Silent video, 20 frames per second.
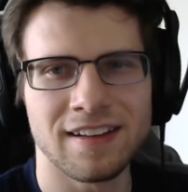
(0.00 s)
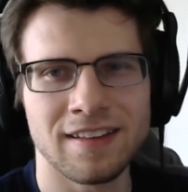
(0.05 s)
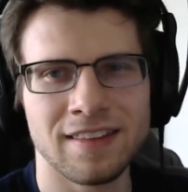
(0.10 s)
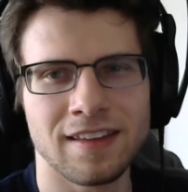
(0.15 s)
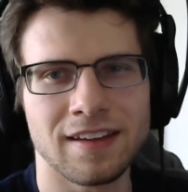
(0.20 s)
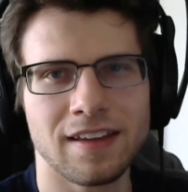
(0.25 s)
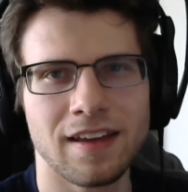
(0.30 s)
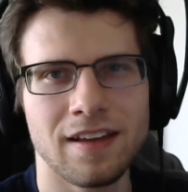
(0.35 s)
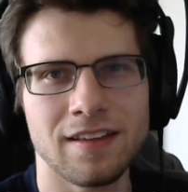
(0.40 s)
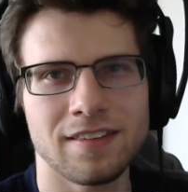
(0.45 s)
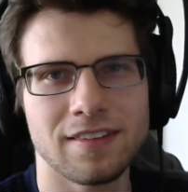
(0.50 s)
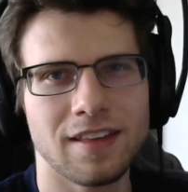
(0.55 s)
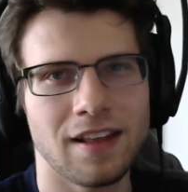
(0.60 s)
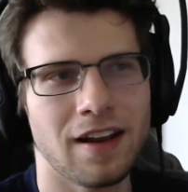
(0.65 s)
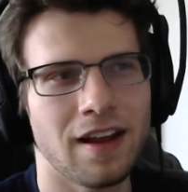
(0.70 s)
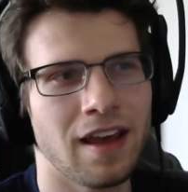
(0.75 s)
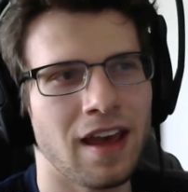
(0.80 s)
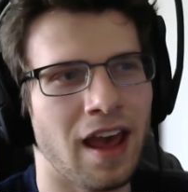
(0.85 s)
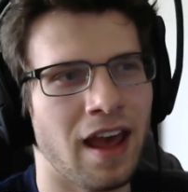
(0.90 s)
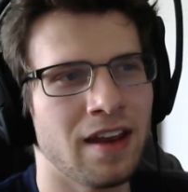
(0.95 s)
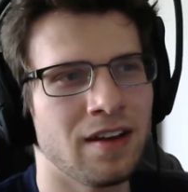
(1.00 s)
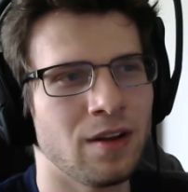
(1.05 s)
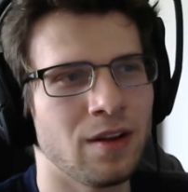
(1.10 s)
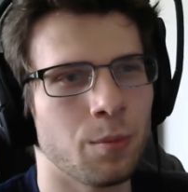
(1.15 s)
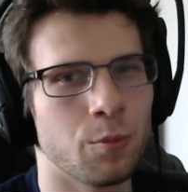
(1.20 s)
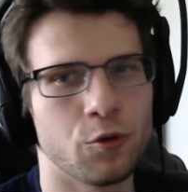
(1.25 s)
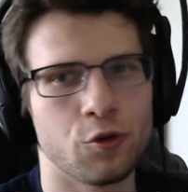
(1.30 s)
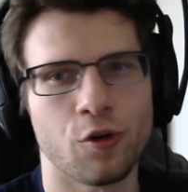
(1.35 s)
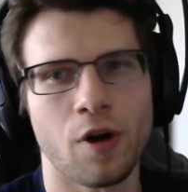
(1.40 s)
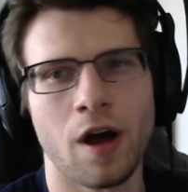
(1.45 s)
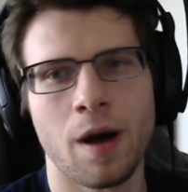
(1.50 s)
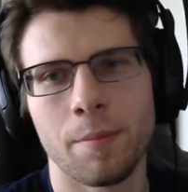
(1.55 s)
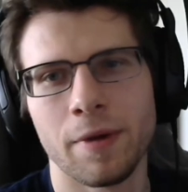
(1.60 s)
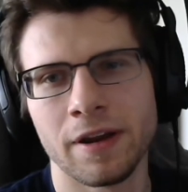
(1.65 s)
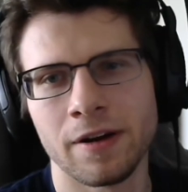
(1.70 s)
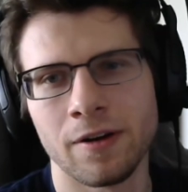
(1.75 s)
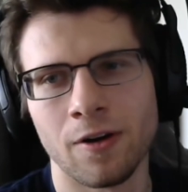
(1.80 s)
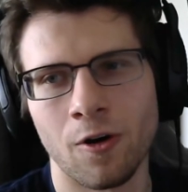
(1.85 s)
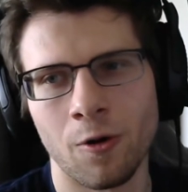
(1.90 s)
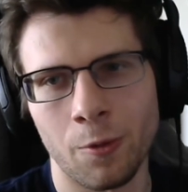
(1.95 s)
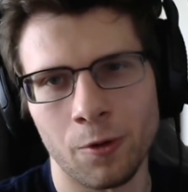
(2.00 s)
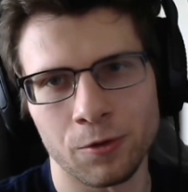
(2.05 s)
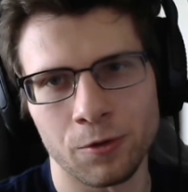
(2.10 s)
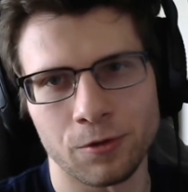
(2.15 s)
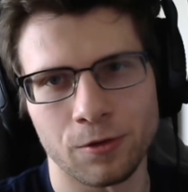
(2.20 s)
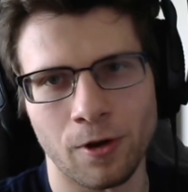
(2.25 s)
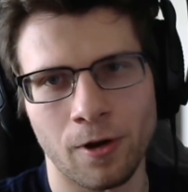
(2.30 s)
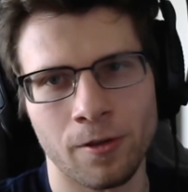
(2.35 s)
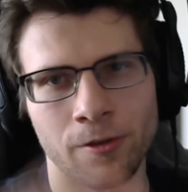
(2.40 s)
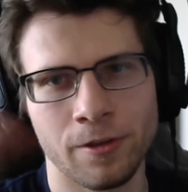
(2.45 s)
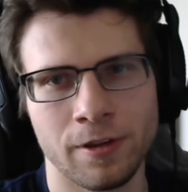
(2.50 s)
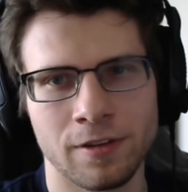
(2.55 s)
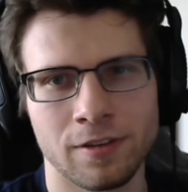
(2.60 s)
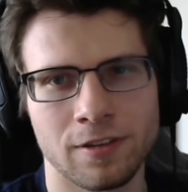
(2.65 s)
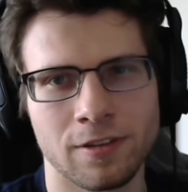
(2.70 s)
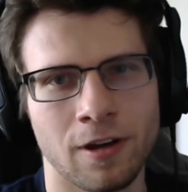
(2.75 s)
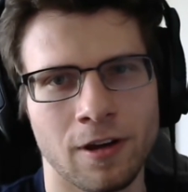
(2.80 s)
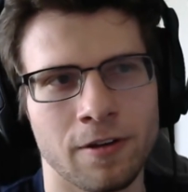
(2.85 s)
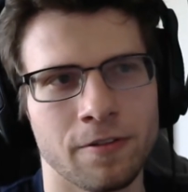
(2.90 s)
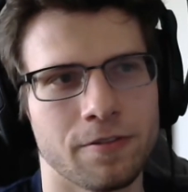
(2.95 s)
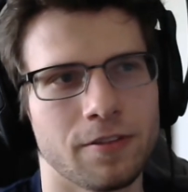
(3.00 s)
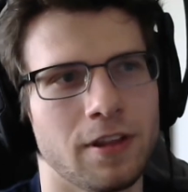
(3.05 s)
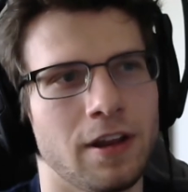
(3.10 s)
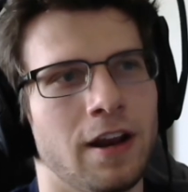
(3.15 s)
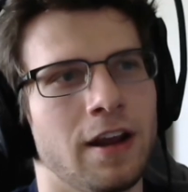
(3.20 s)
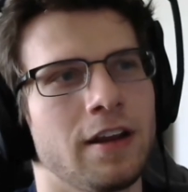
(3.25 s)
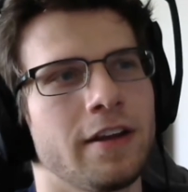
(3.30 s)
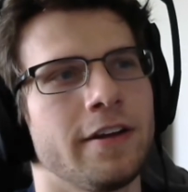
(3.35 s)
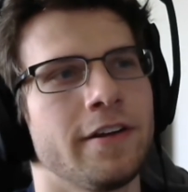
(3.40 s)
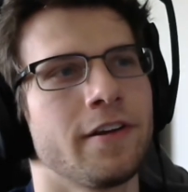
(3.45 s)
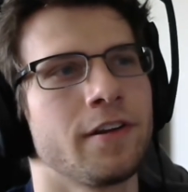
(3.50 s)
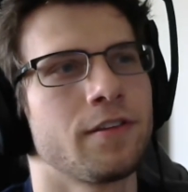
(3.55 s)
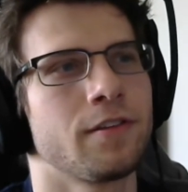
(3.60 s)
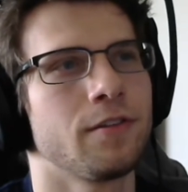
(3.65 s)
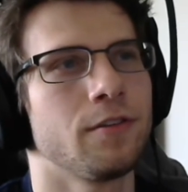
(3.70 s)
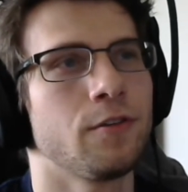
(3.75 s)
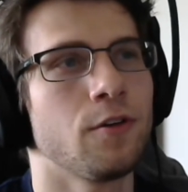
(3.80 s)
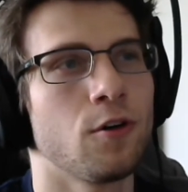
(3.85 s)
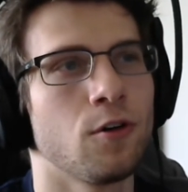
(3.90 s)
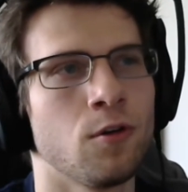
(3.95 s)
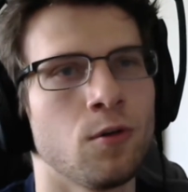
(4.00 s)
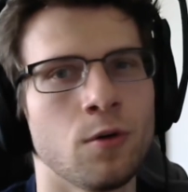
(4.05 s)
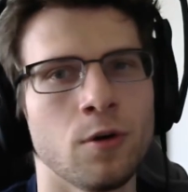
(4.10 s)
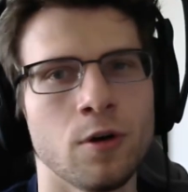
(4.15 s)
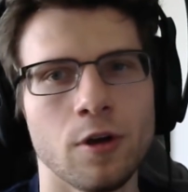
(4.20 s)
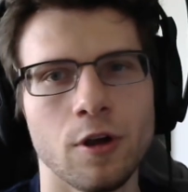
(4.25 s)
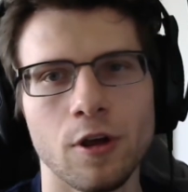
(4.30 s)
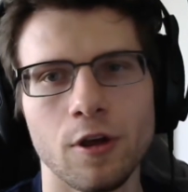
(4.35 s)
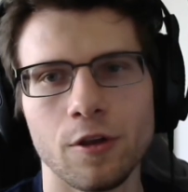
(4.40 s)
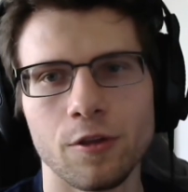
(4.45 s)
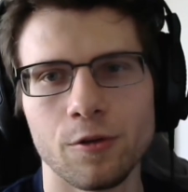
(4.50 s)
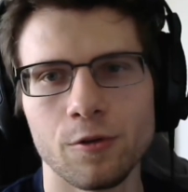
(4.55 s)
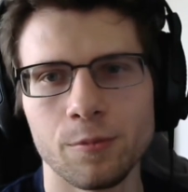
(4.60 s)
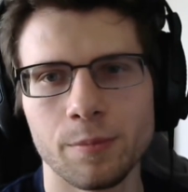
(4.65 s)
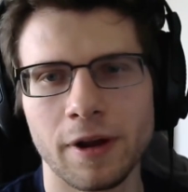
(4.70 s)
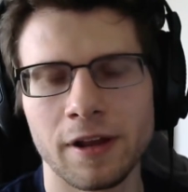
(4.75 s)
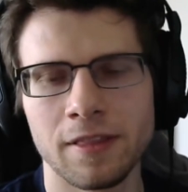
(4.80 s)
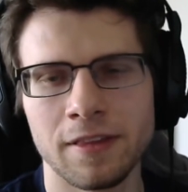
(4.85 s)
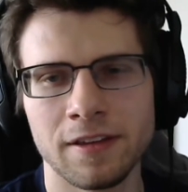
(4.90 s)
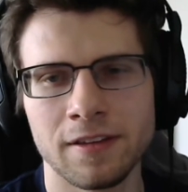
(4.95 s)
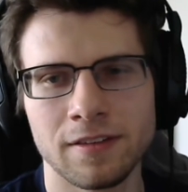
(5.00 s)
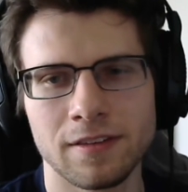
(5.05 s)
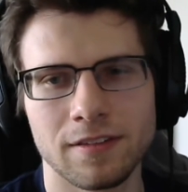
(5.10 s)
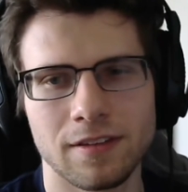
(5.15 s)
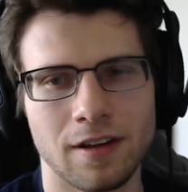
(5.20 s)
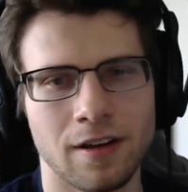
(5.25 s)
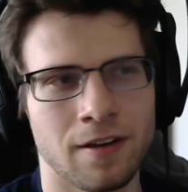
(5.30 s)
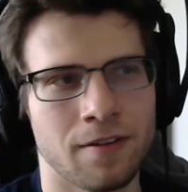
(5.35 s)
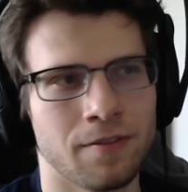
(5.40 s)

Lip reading: the case that I end up dropping almost all this stuff, then I can just go through my list of